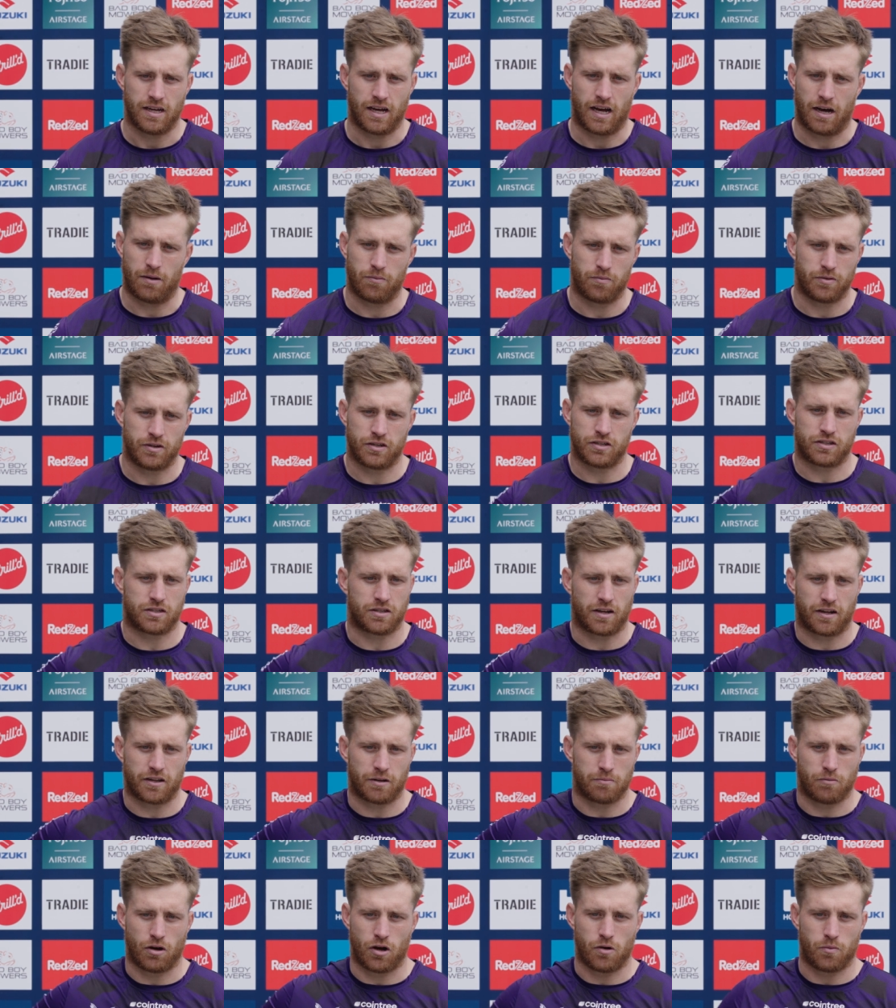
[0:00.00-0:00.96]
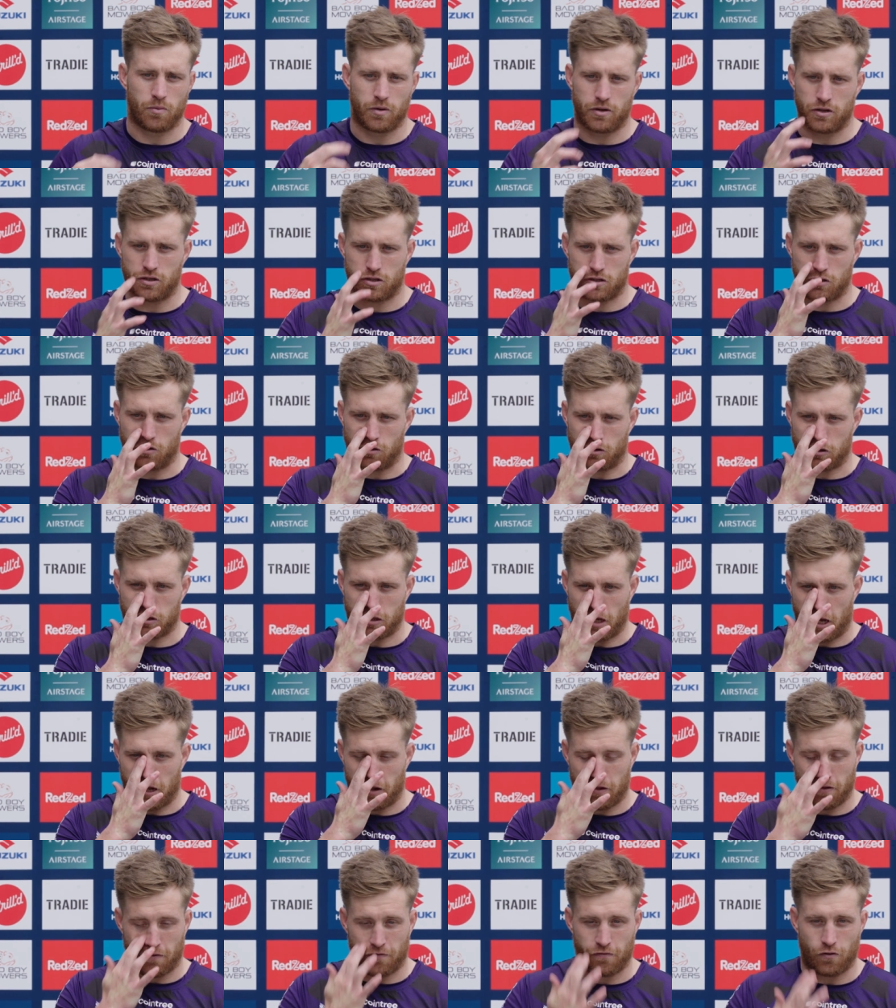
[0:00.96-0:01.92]
We're just not
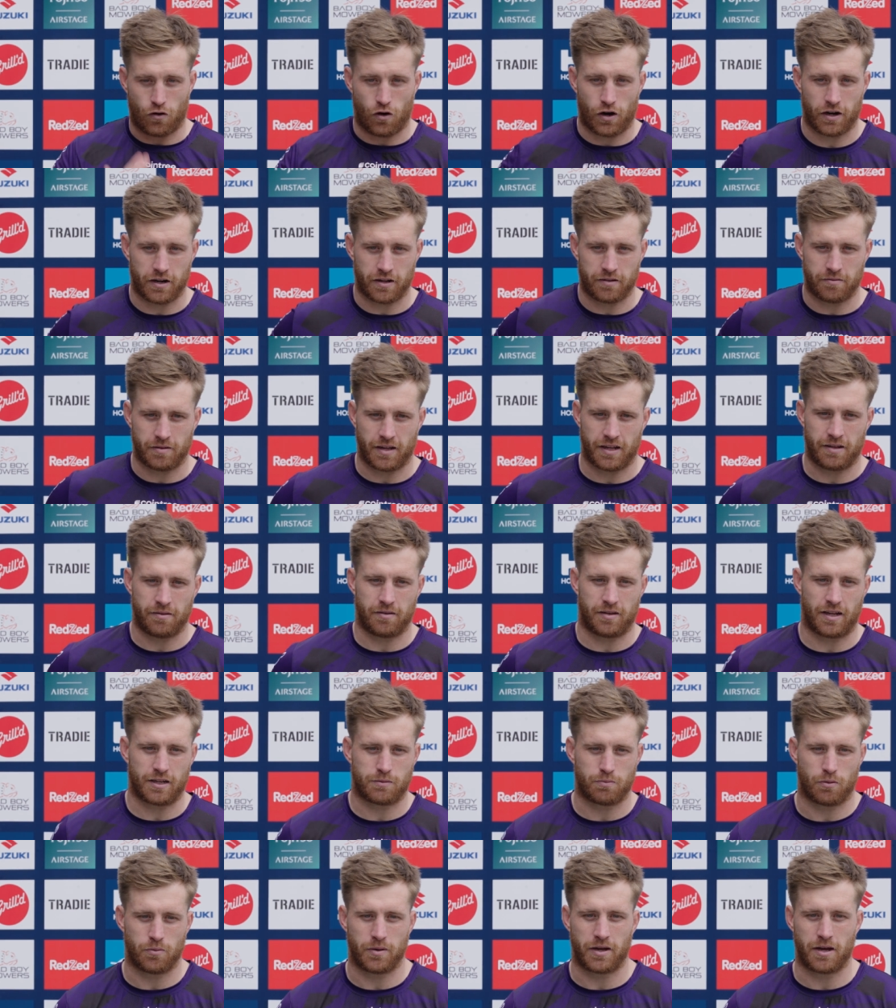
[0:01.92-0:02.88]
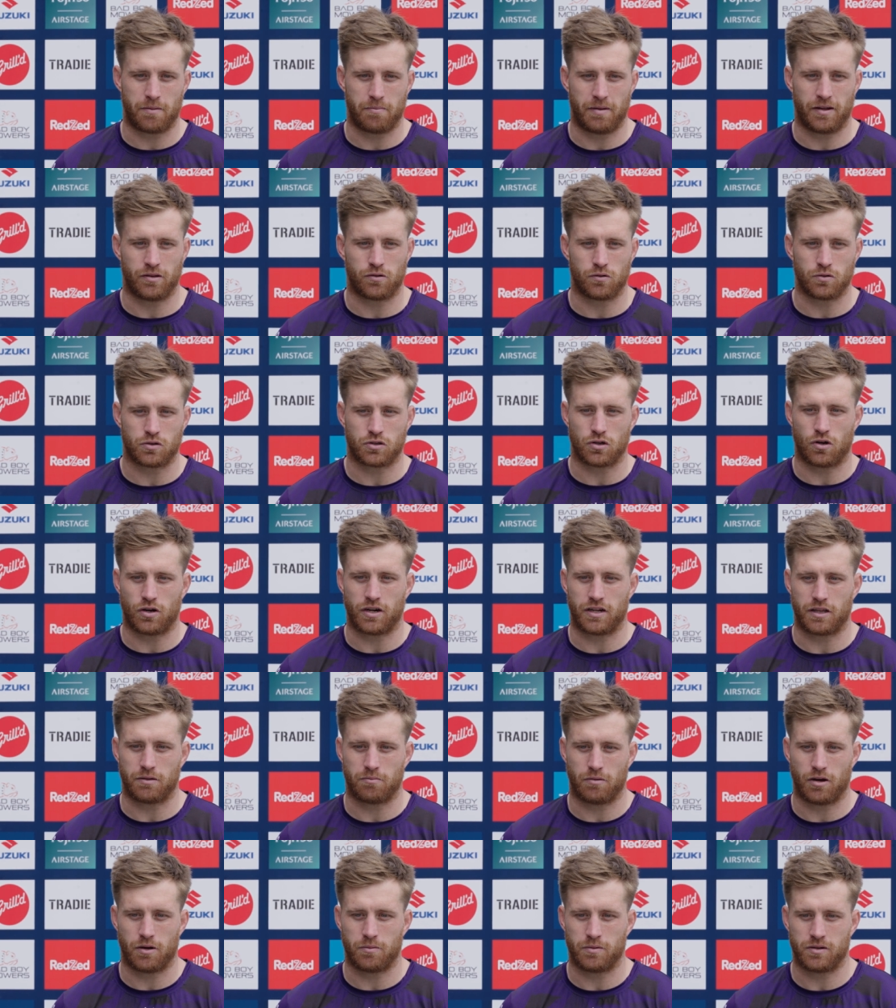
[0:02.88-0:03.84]
staying in the fight, and that's probably our mental side at
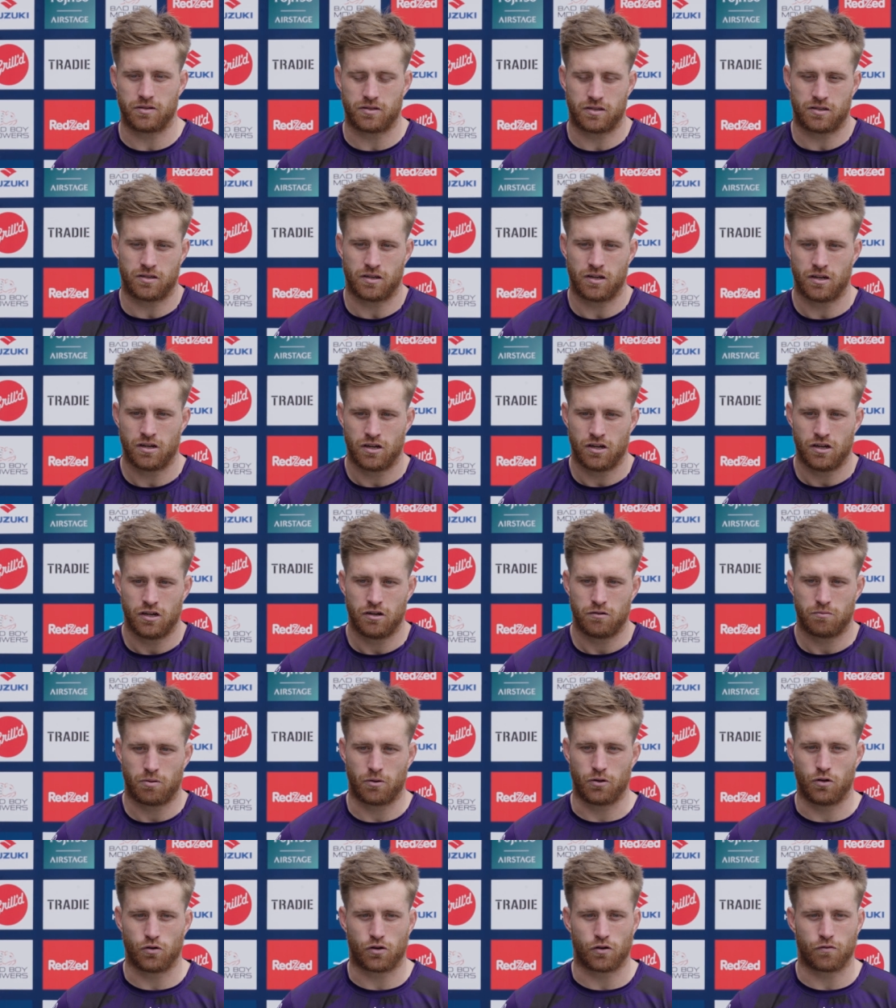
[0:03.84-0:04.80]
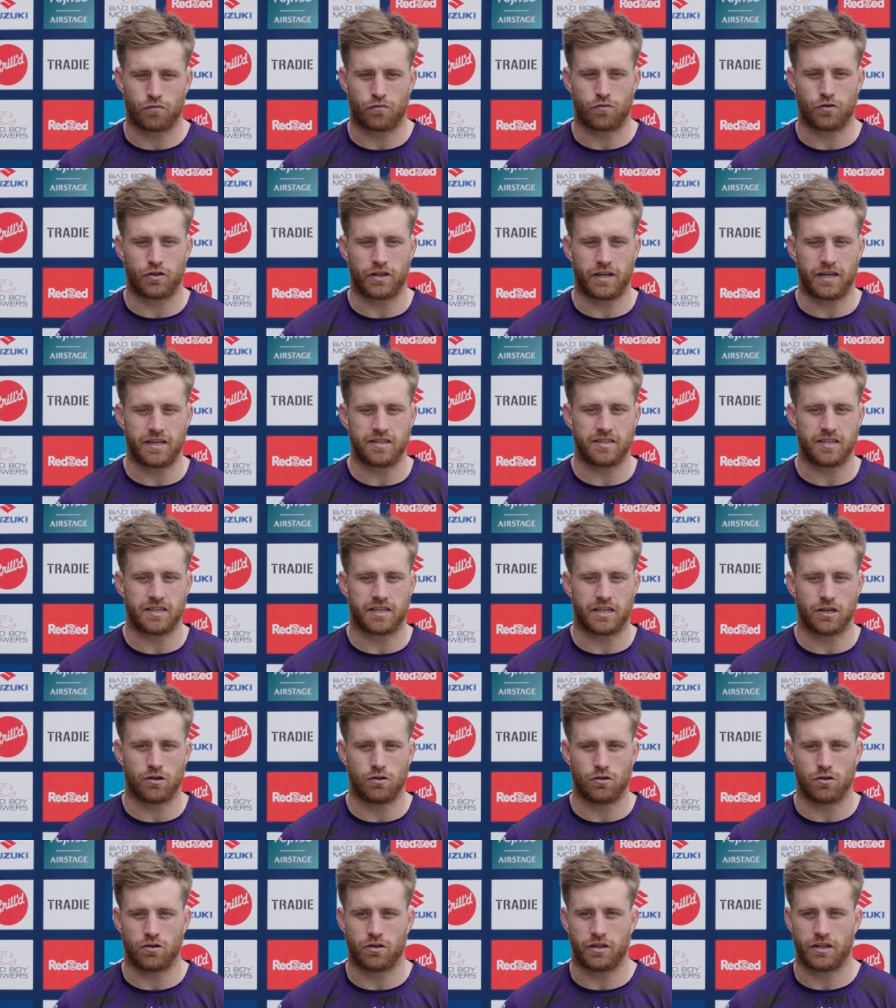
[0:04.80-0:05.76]
the moment, is probably looking for the easy
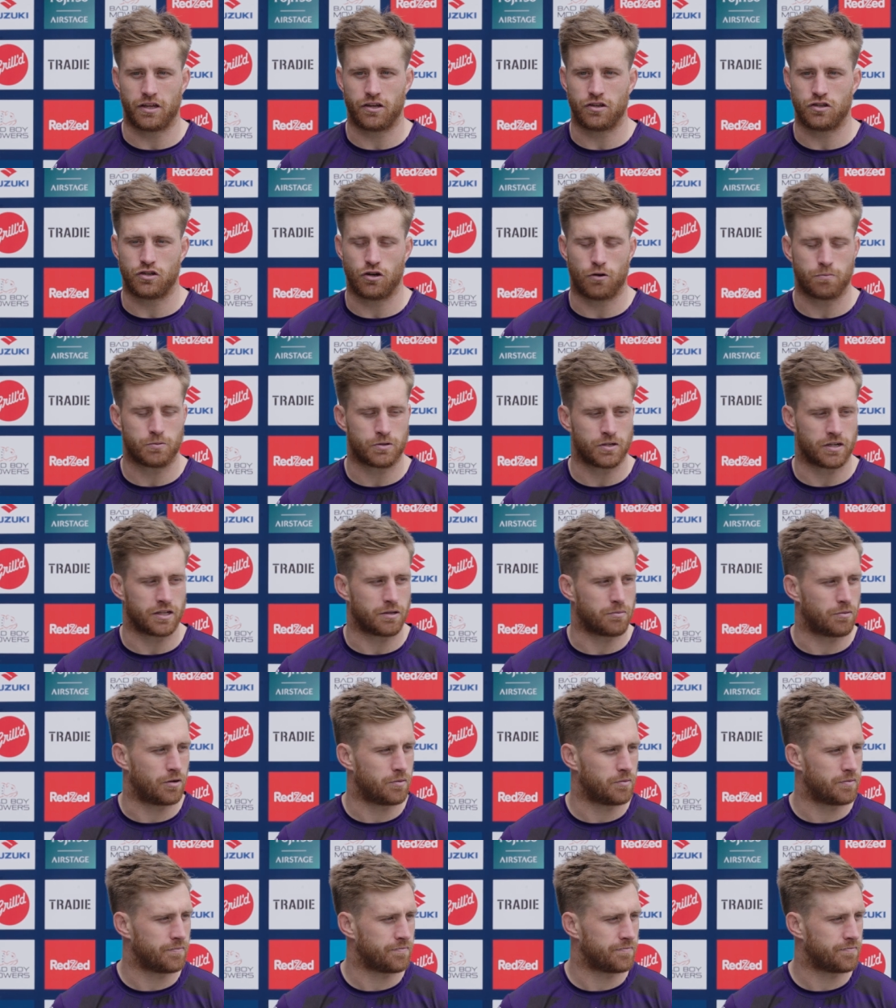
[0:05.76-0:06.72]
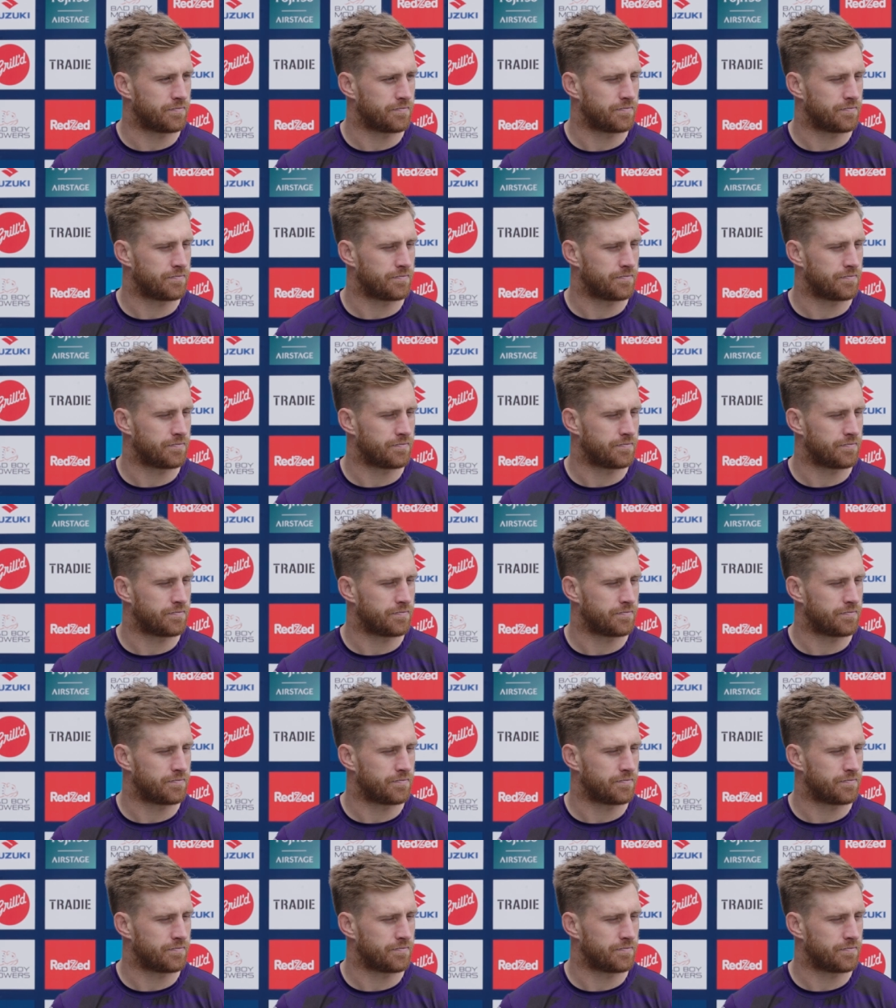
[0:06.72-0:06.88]
kill or the easy option at the moment.